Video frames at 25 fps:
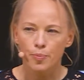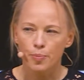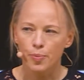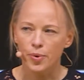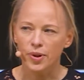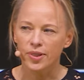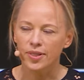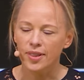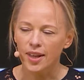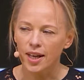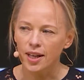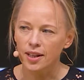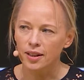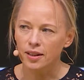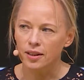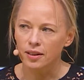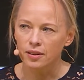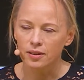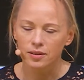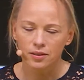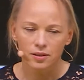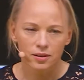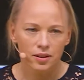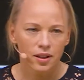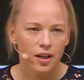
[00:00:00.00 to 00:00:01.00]
But then,
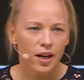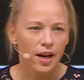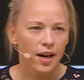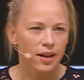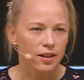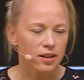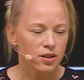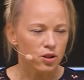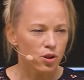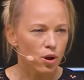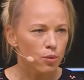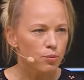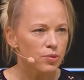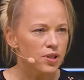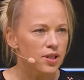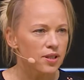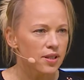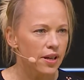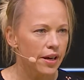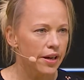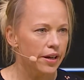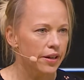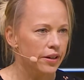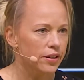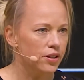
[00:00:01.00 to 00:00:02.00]
at some
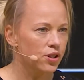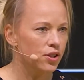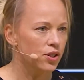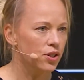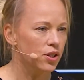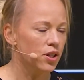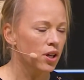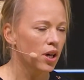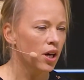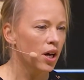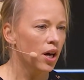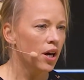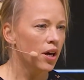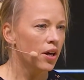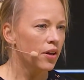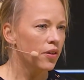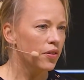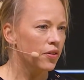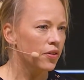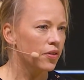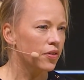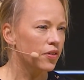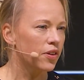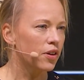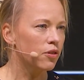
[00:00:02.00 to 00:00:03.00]
stage,
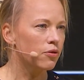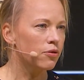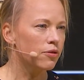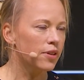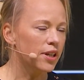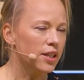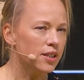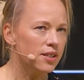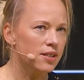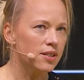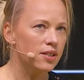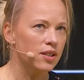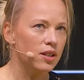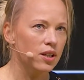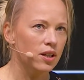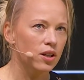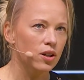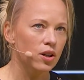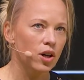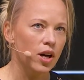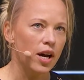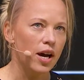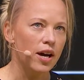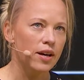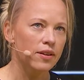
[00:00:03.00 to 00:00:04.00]
the risk
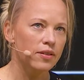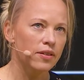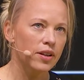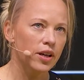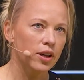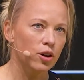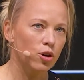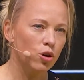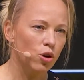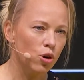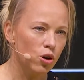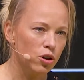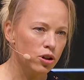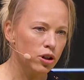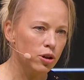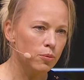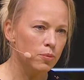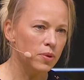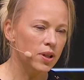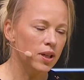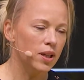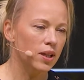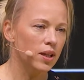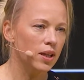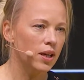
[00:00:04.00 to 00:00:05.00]
and the
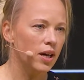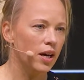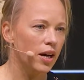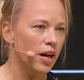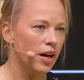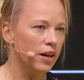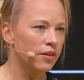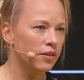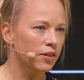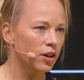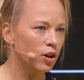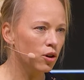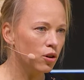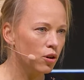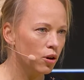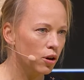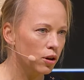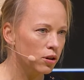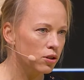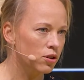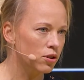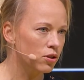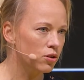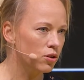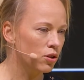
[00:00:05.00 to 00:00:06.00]
economy and the
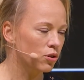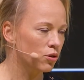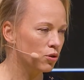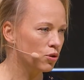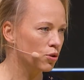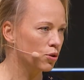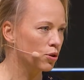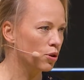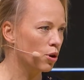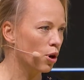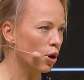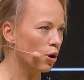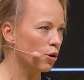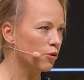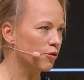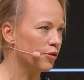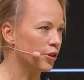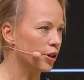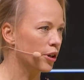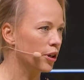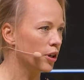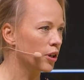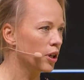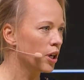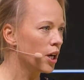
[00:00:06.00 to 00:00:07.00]
cost took
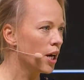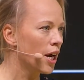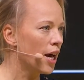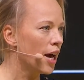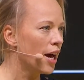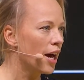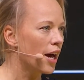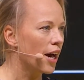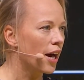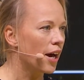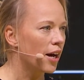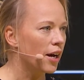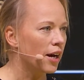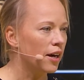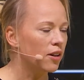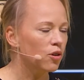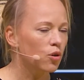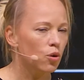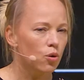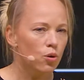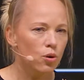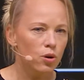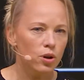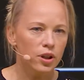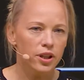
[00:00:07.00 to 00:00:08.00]
over, and
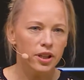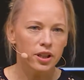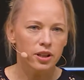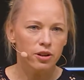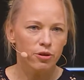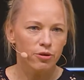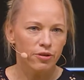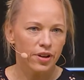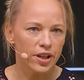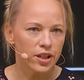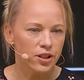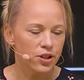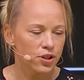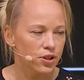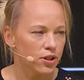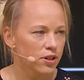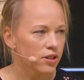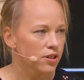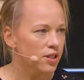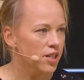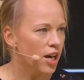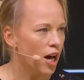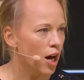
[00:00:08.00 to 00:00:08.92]
all the innovations